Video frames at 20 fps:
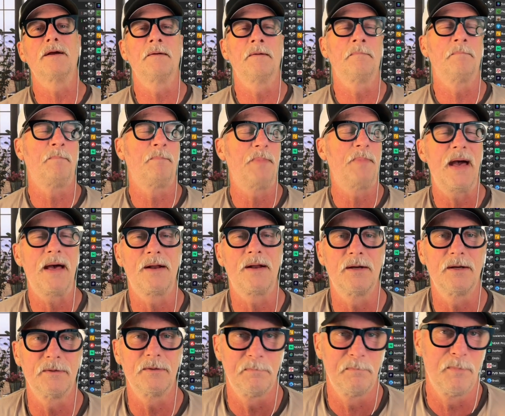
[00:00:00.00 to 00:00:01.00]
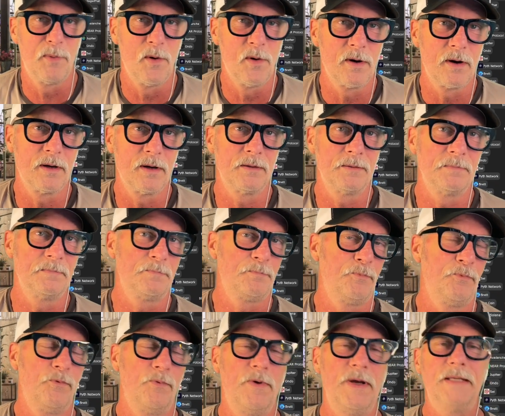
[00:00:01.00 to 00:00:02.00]
better, more
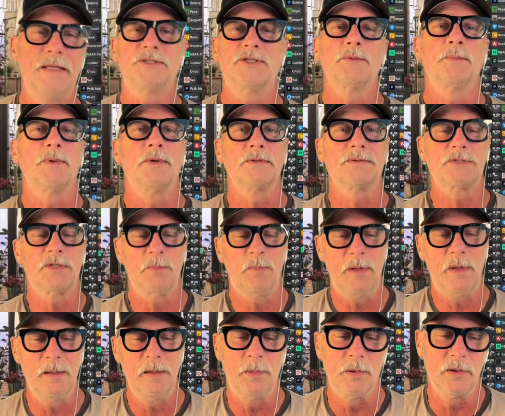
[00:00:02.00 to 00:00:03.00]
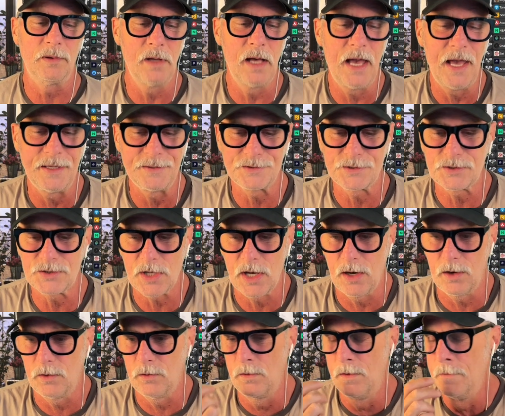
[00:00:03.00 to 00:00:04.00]
reachable to people. And
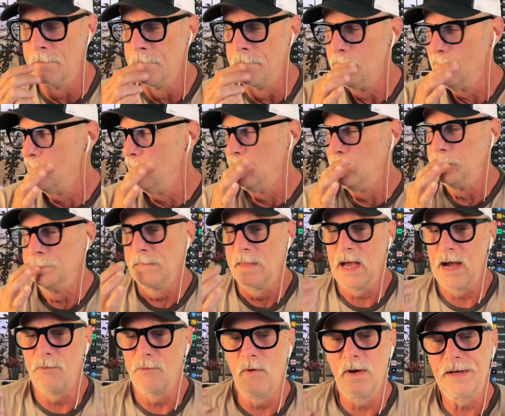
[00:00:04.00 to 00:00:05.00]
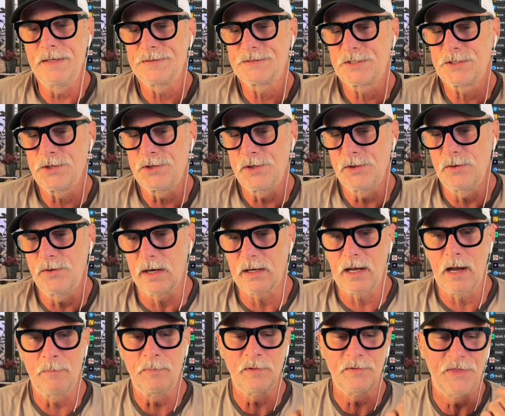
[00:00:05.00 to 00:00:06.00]
so I wanted to do a
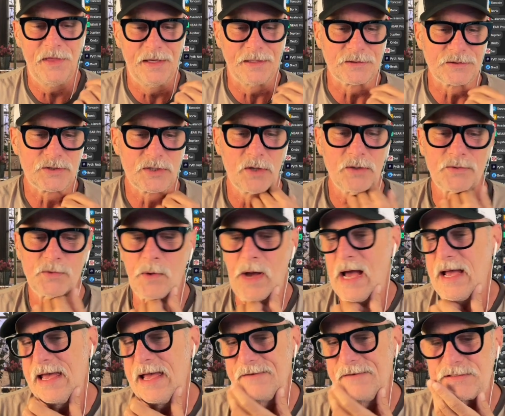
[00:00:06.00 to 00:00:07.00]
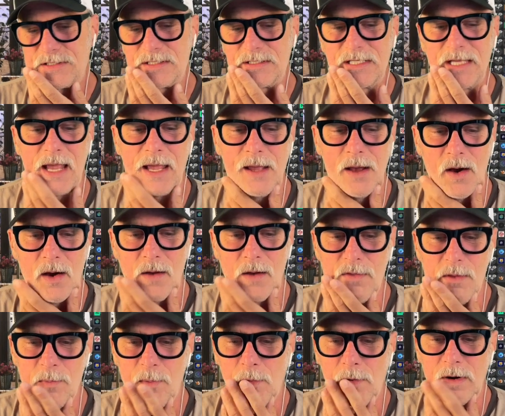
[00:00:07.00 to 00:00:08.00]
couple things. So I have Say on
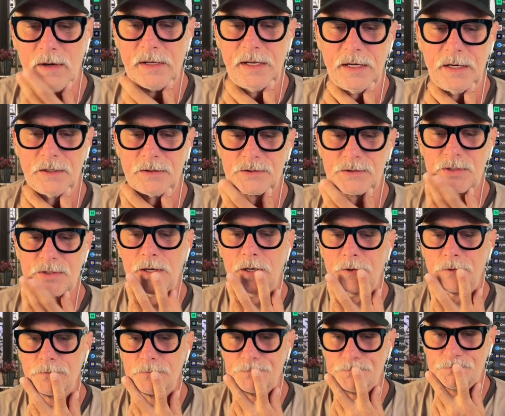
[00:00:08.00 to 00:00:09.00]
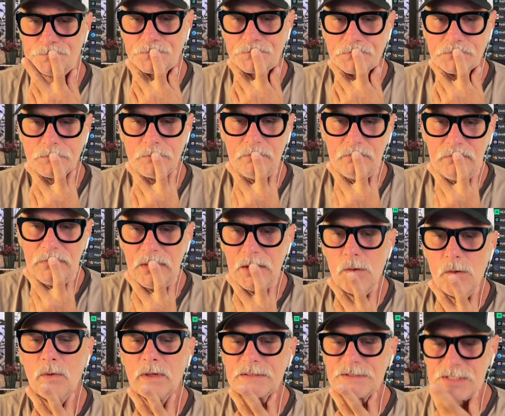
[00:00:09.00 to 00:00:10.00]
the board here. So
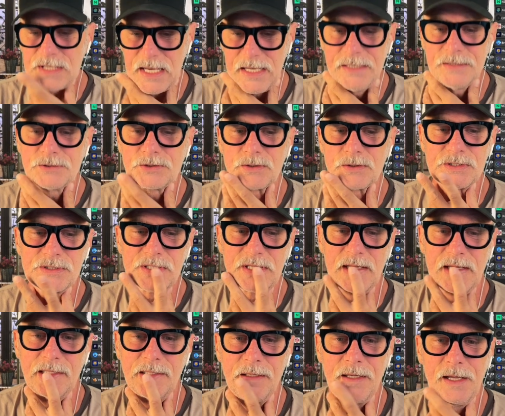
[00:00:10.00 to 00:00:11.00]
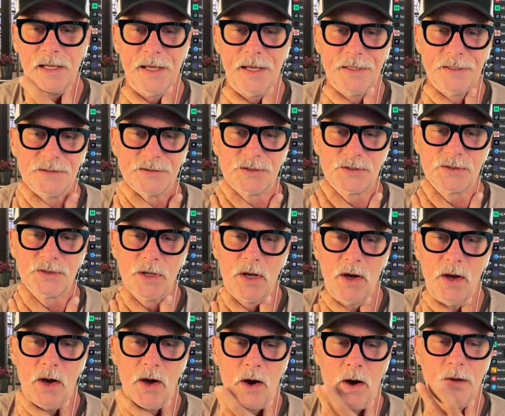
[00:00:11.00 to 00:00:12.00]
what's interesting is
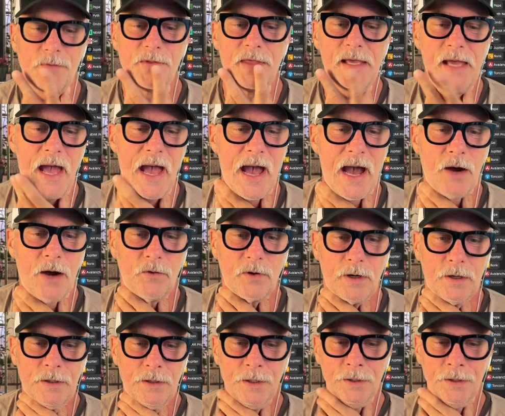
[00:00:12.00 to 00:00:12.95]
on the hour,